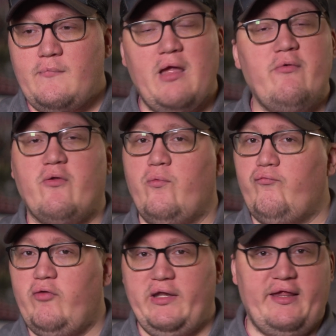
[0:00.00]
It was a
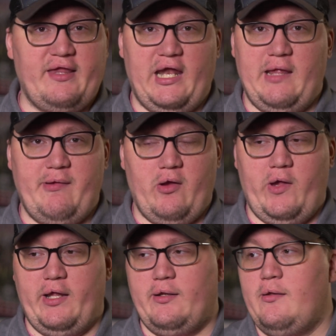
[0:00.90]
really zany
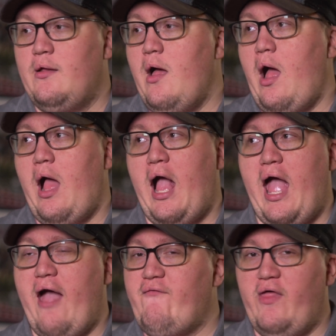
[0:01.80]
period.
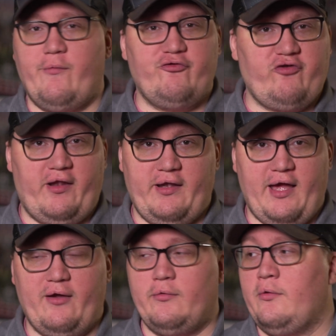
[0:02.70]
Everything was shutting
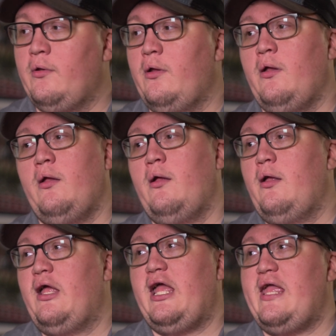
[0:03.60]
down.
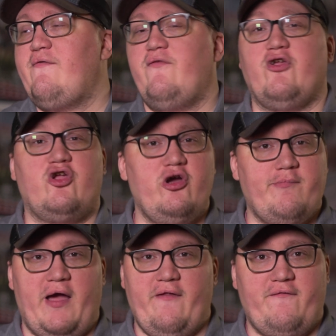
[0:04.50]
Even if you could
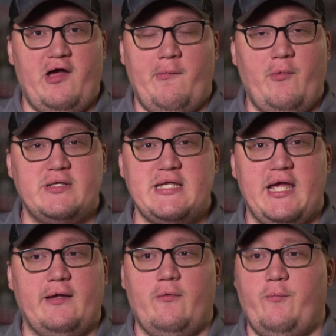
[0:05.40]
buy the film, it would
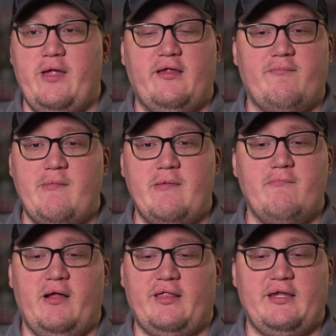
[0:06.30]
take weeks, maybe
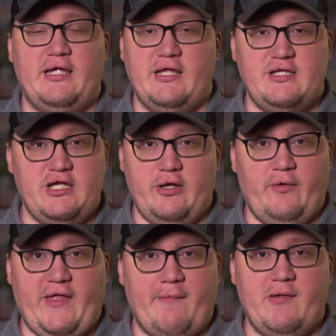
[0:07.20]
months to get to you
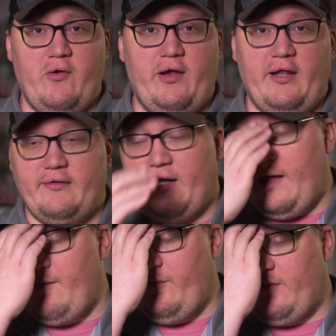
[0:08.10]
at that period in
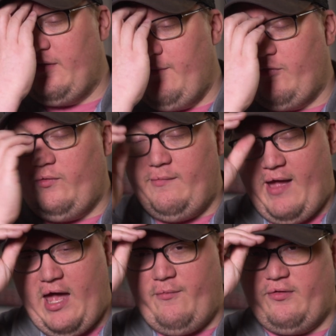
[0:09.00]
time. It was really
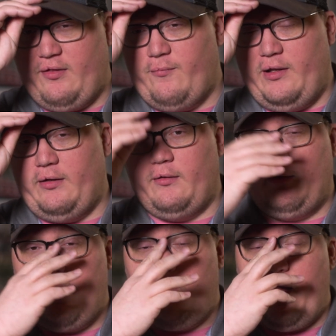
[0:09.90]
bad. It was when
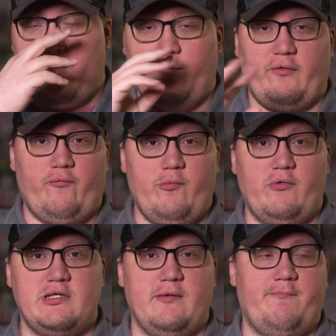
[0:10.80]
Kodak was
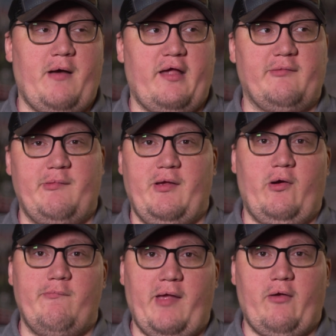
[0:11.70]
rumored to possibly be
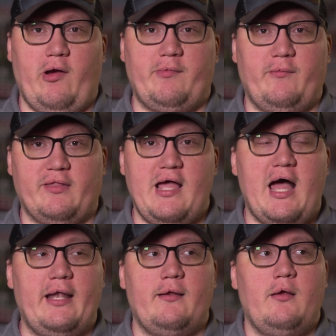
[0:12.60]
going bankrupt. It was
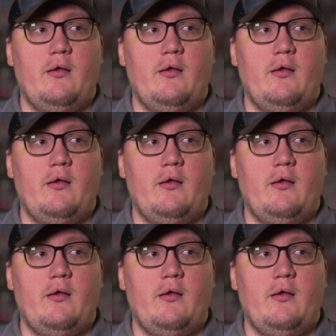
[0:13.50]
not